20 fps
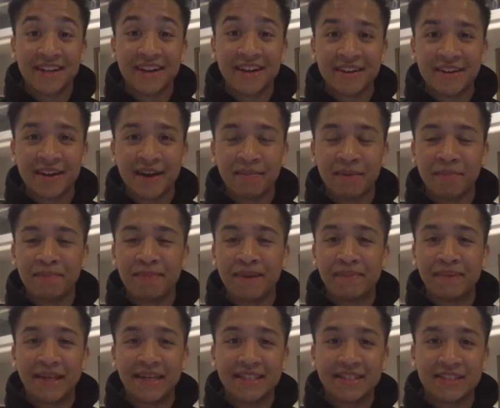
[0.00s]
Tiran. I'm a
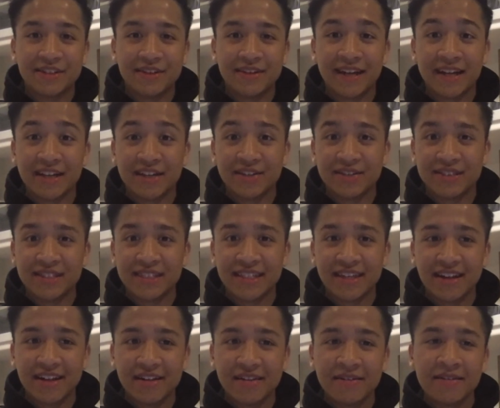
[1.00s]
PPE student at
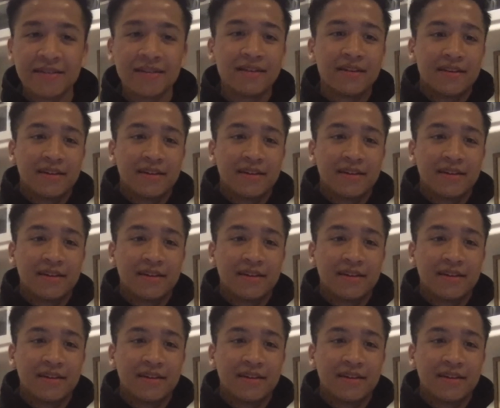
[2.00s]
UCL.